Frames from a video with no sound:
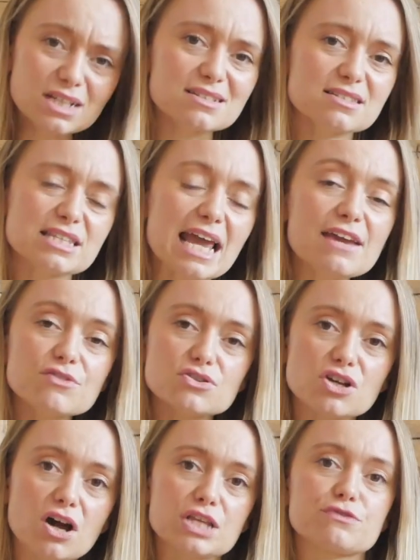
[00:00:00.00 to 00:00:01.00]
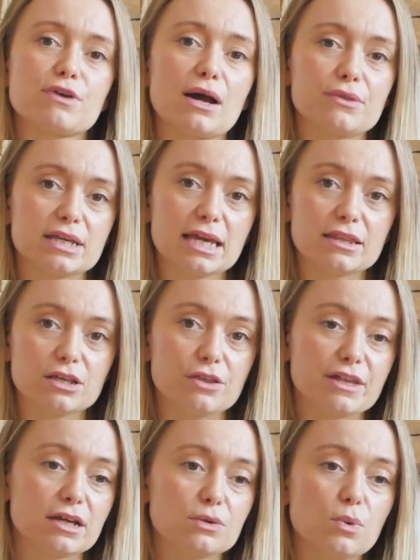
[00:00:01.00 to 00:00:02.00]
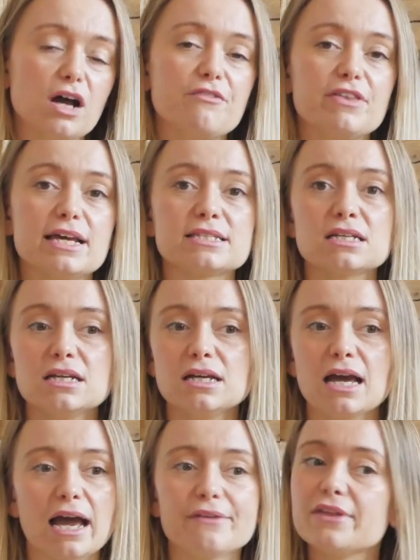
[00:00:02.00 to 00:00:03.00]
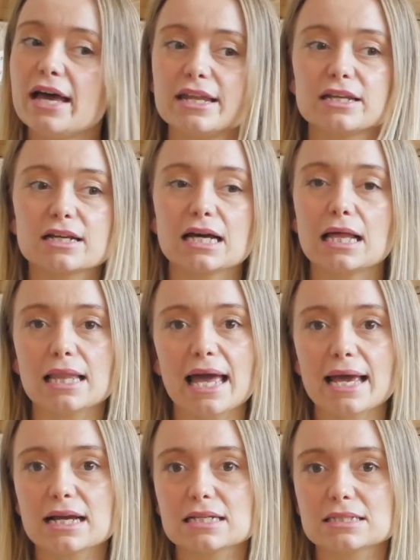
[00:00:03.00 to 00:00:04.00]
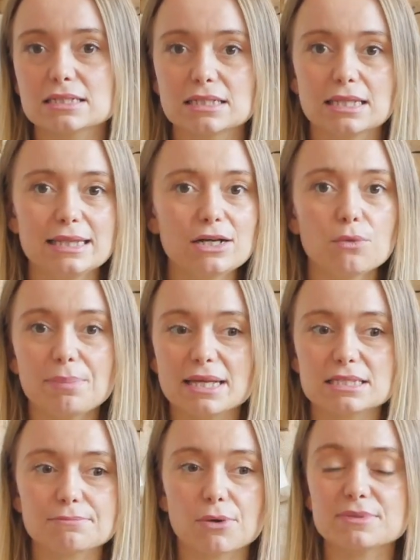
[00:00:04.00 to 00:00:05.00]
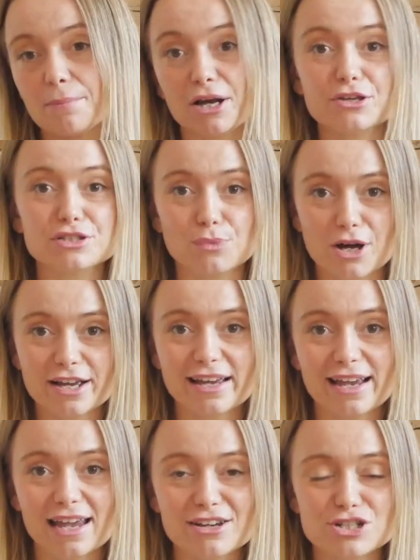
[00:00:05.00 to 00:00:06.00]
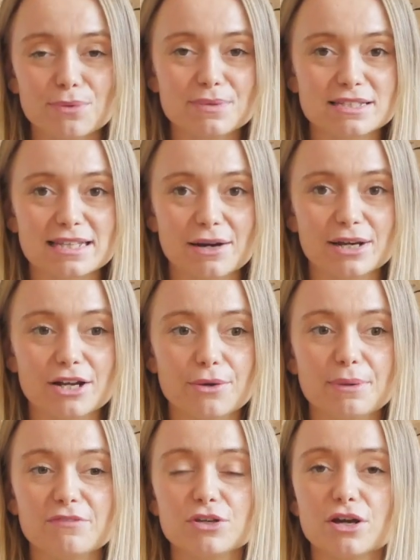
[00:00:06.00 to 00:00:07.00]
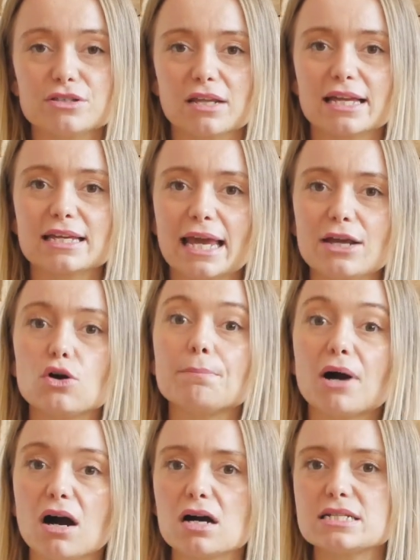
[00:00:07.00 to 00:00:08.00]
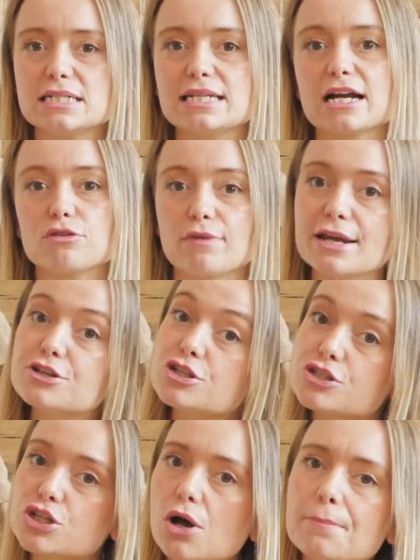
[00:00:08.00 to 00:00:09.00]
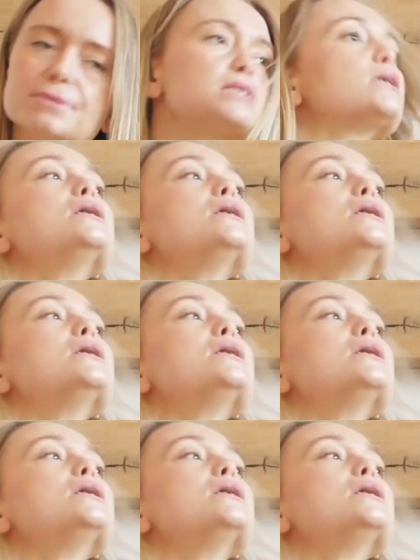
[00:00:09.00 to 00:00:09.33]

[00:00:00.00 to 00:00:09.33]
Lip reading: Save your jars throughout the year that you think could work for this, and then collect little bits and bobs. I used to work at a cake shop, this is how I know, but if you go to like cake or party decoration shops,